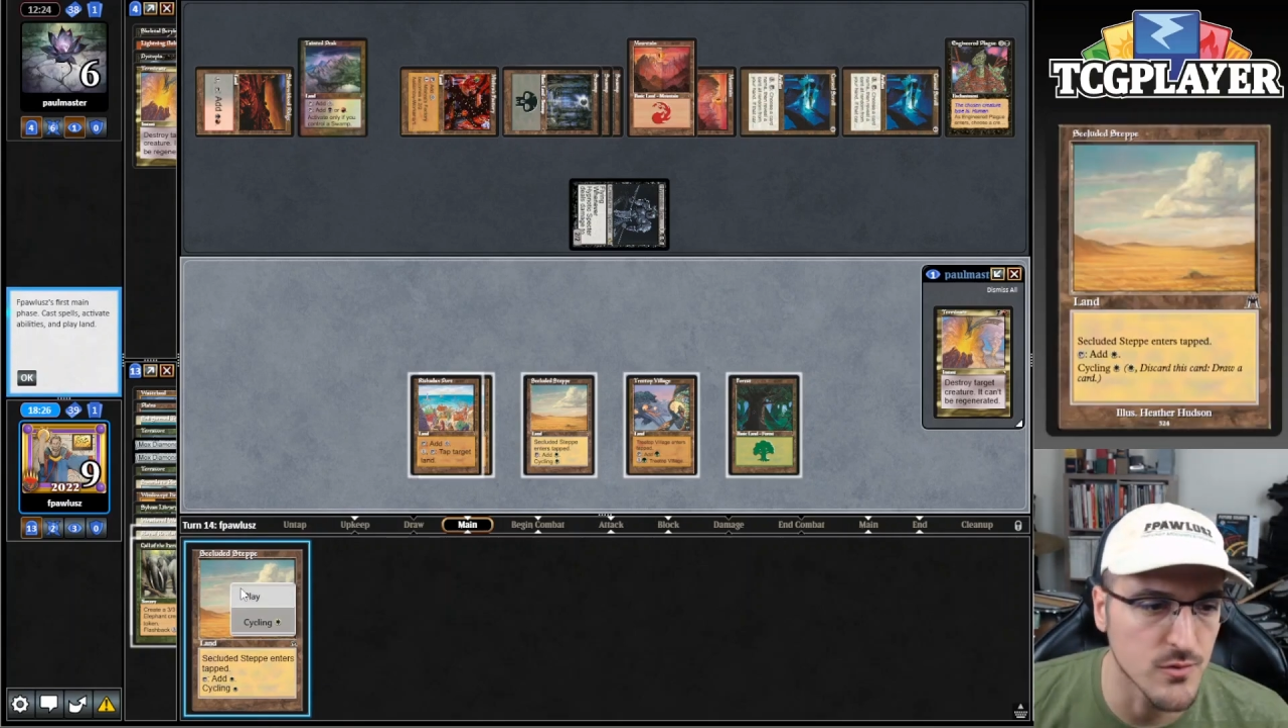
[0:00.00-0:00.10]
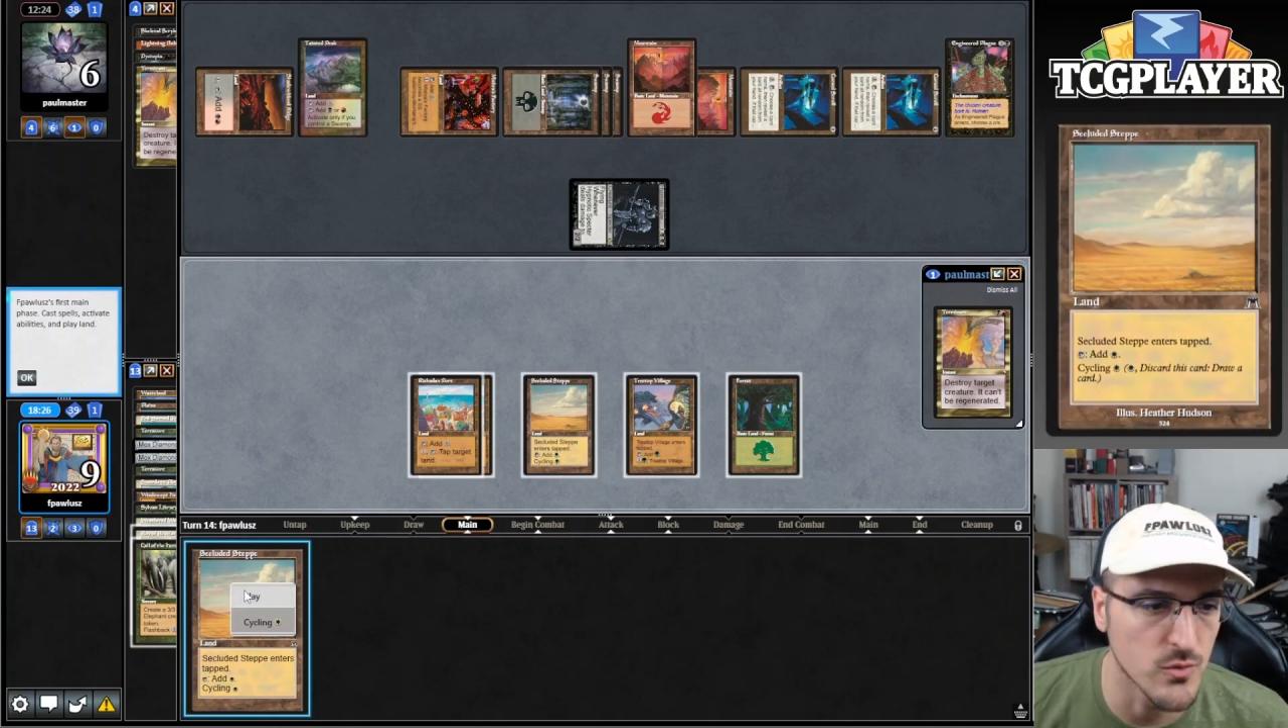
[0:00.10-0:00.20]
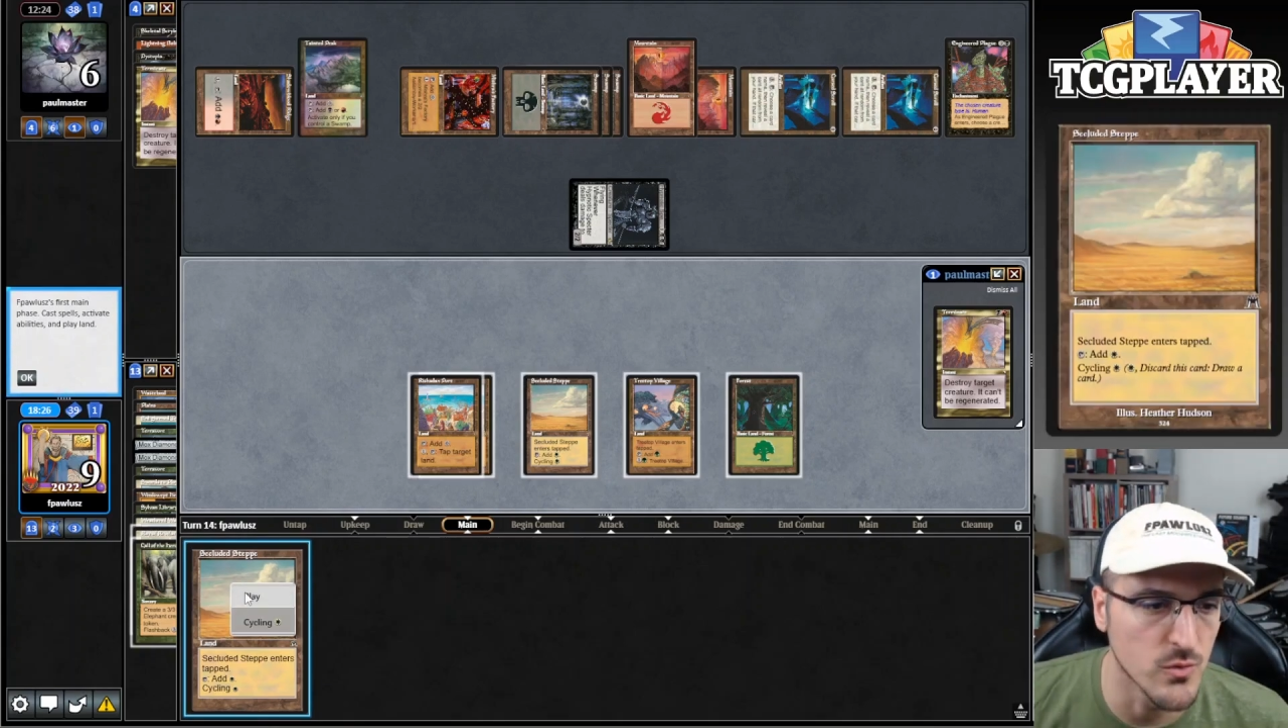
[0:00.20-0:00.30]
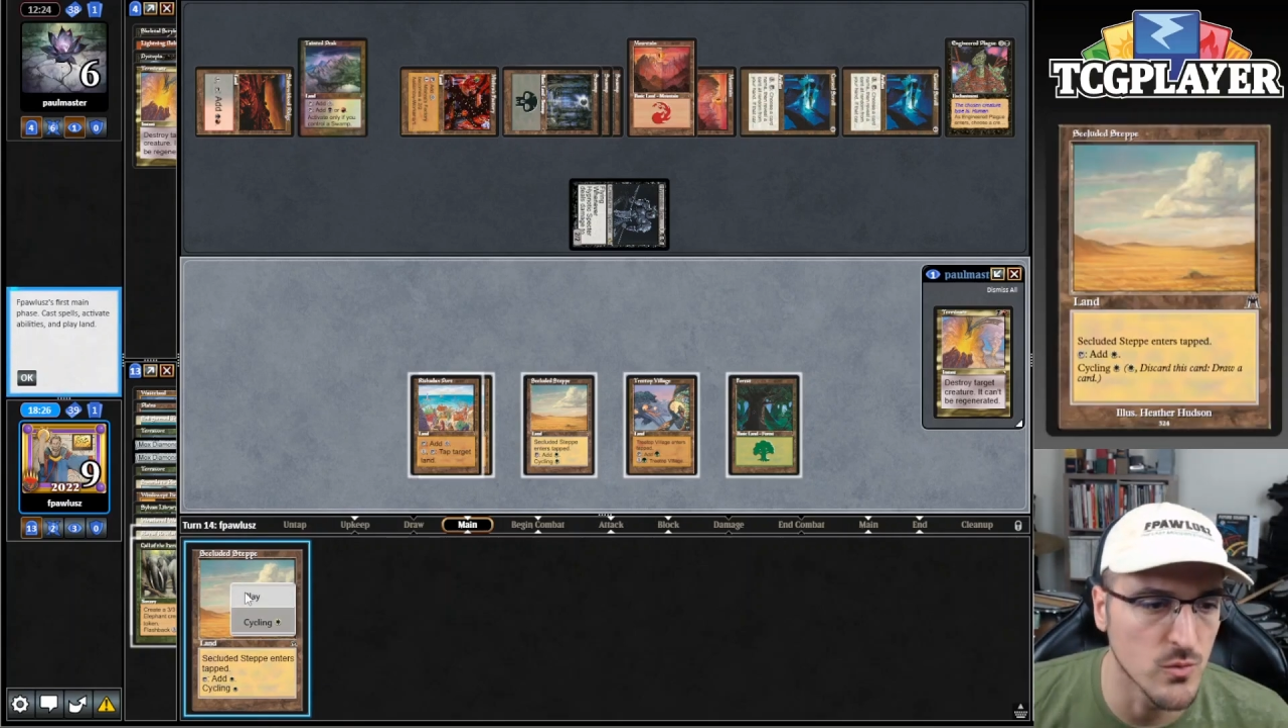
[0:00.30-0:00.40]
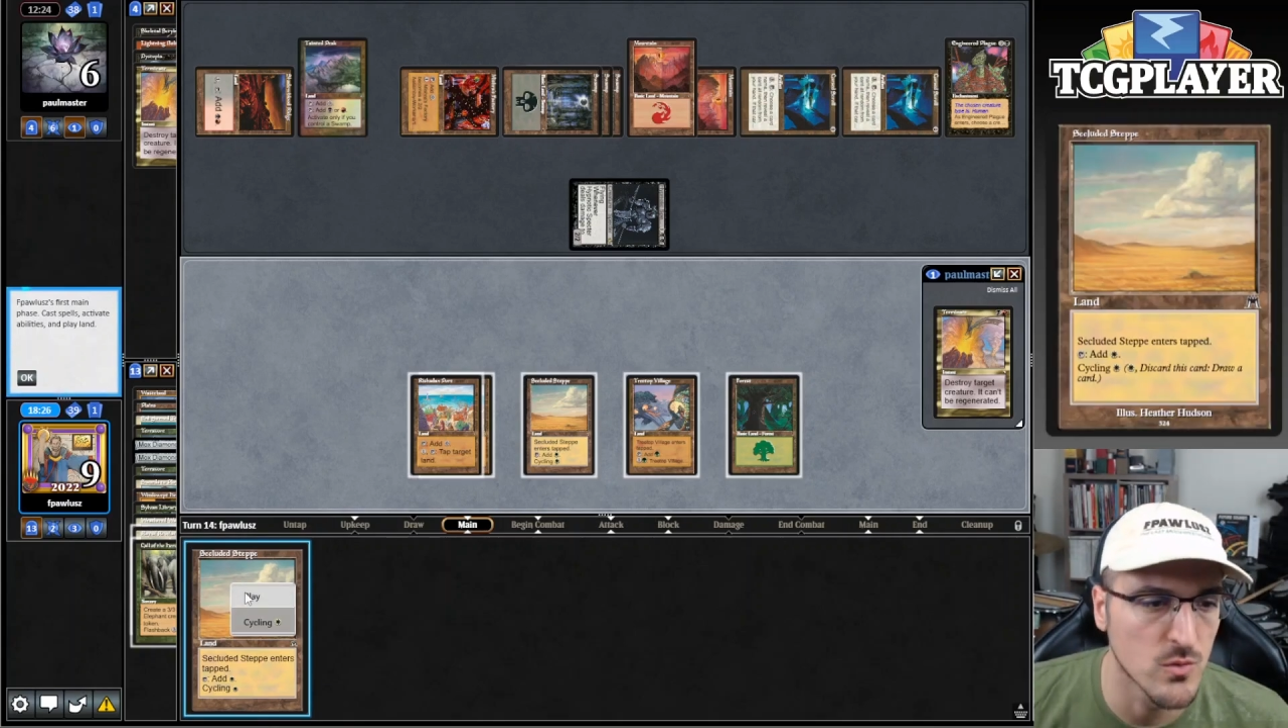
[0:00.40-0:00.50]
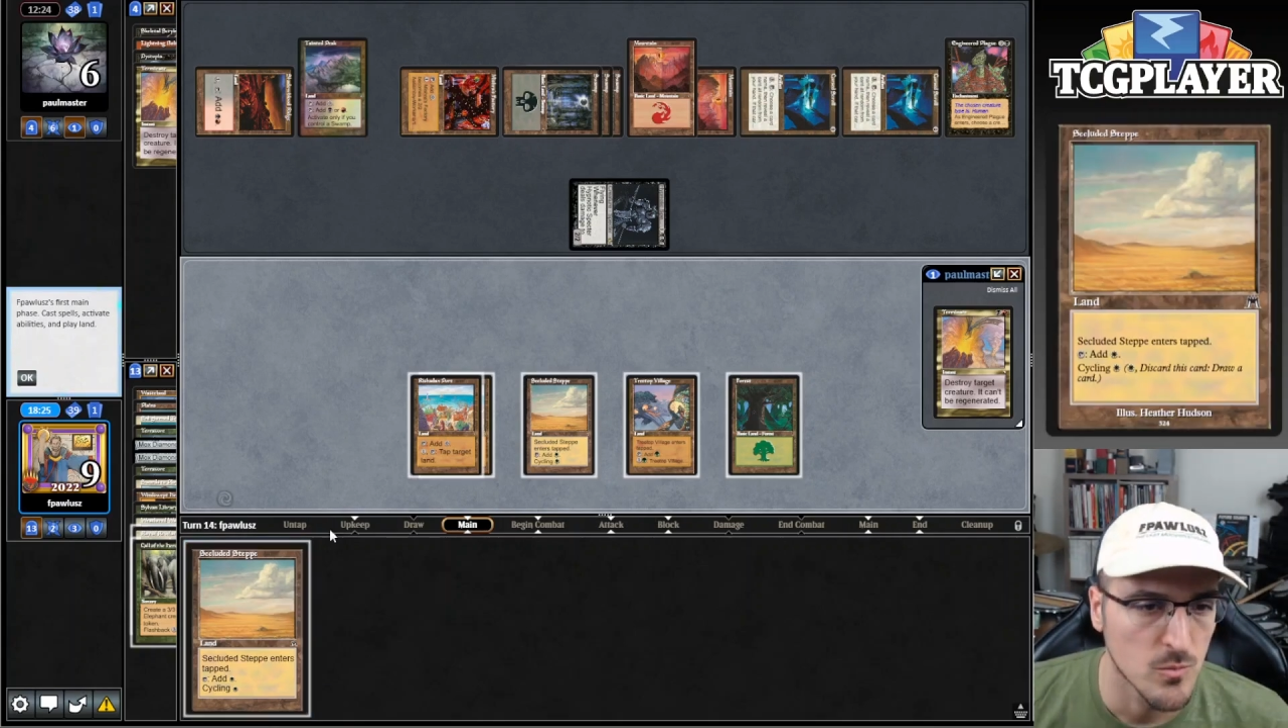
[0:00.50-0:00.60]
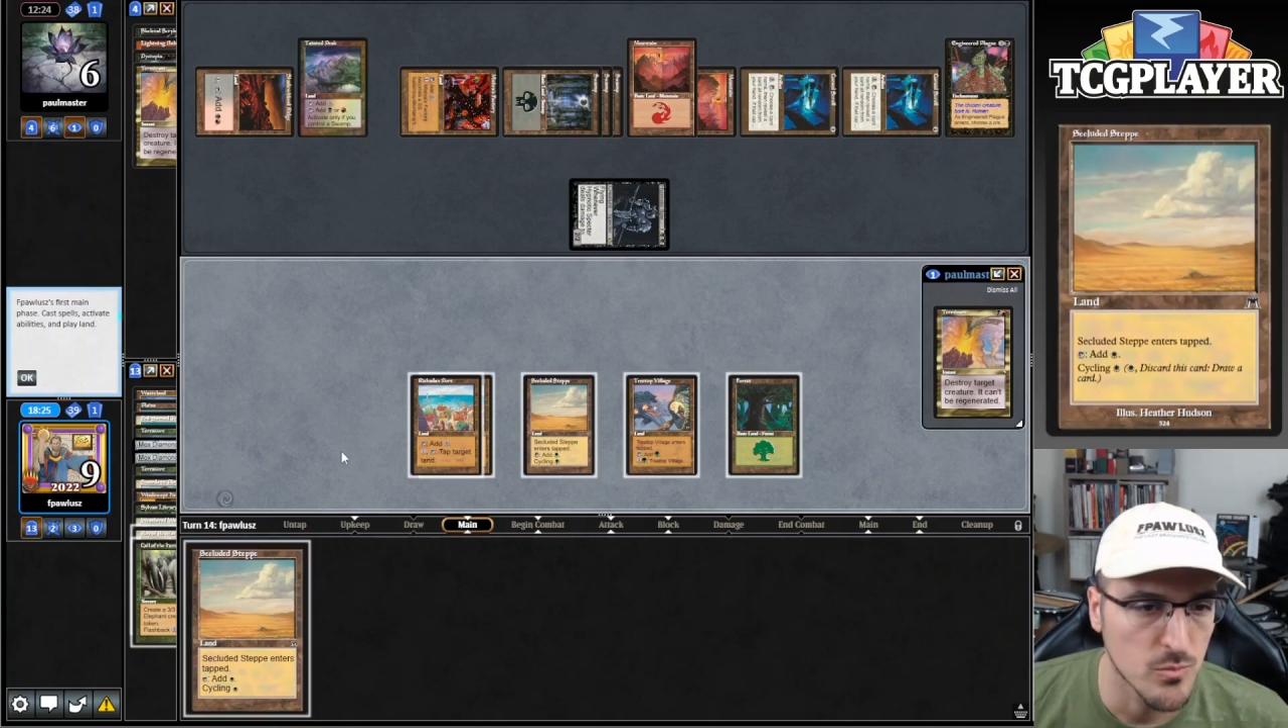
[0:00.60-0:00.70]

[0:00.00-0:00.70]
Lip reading: to